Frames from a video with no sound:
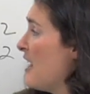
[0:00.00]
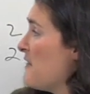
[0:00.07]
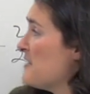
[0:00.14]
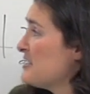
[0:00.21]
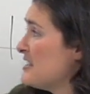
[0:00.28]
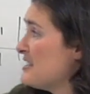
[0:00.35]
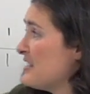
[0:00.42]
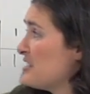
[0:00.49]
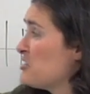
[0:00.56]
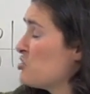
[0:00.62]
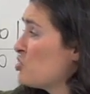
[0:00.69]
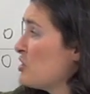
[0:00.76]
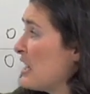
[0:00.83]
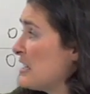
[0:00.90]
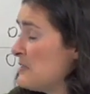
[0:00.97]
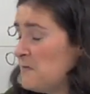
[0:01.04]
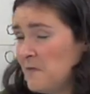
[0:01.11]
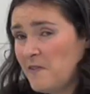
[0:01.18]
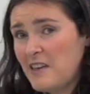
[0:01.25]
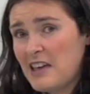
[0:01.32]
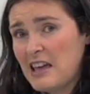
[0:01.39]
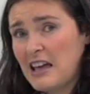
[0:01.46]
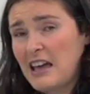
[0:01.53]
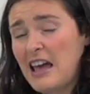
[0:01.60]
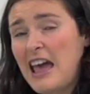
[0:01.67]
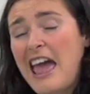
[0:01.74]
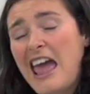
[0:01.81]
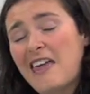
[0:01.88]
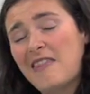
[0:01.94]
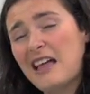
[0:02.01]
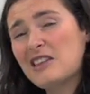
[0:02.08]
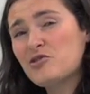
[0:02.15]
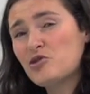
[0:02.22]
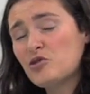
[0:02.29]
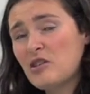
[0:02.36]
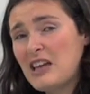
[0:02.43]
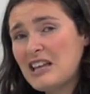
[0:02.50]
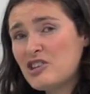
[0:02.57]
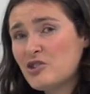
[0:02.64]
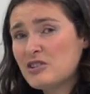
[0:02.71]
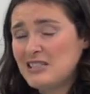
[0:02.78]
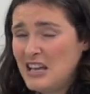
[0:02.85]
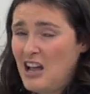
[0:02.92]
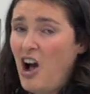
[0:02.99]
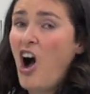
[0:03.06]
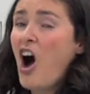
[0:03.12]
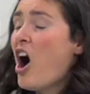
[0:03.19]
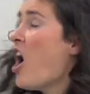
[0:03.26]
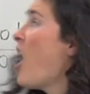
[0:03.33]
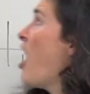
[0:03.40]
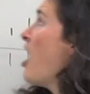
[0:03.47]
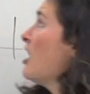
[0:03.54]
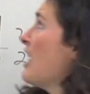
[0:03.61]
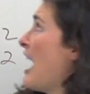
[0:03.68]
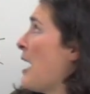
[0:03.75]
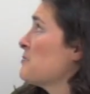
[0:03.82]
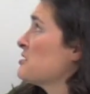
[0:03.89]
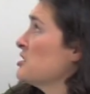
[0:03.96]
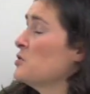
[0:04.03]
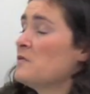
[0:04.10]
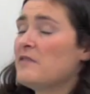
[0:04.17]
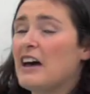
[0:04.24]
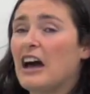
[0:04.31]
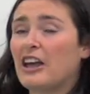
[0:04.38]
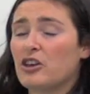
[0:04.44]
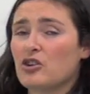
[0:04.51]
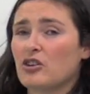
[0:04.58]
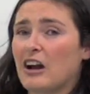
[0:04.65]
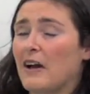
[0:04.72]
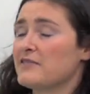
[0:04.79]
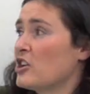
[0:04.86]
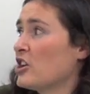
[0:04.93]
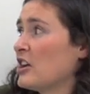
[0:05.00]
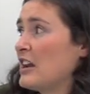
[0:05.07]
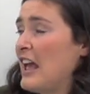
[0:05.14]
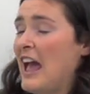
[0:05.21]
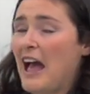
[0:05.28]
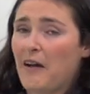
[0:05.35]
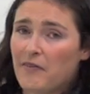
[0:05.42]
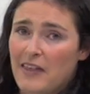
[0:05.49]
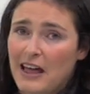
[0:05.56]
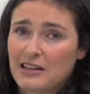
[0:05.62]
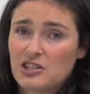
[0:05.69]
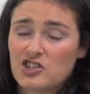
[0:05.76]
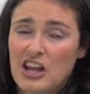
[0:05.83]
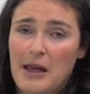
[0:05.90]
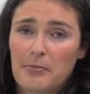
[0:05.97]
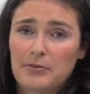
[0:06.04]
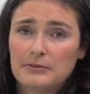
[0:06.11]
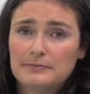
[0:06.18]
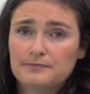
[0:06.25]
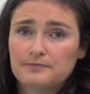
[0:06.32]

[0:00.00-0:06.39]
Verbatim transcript: This is a strict V, and that's really interesting. All absolute value graphs are gonna have that shape.